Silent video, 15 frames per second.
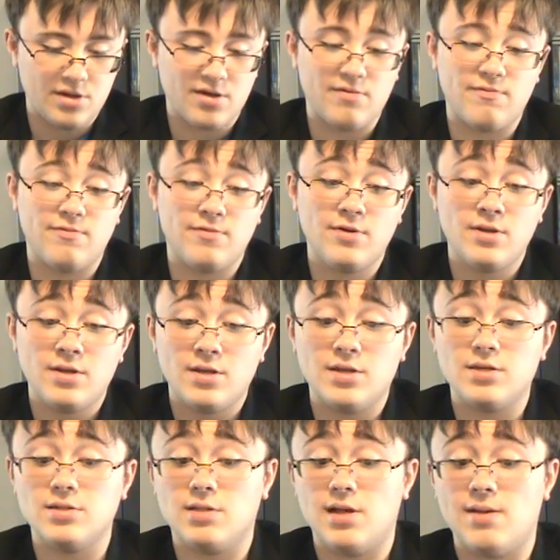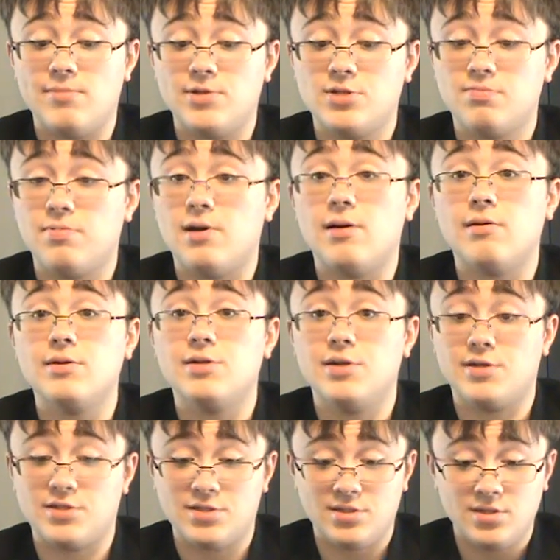of Islamist
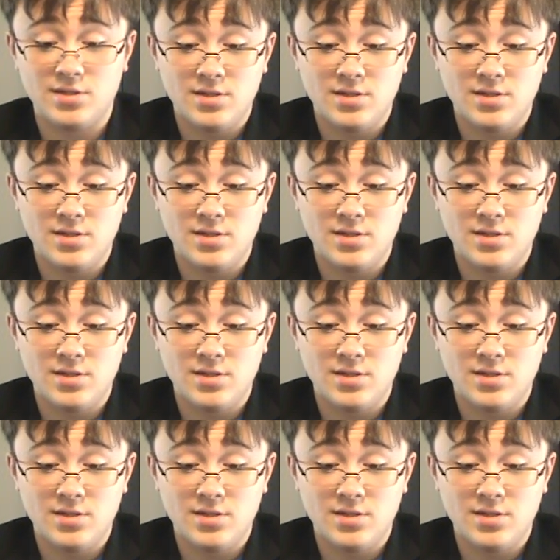politics.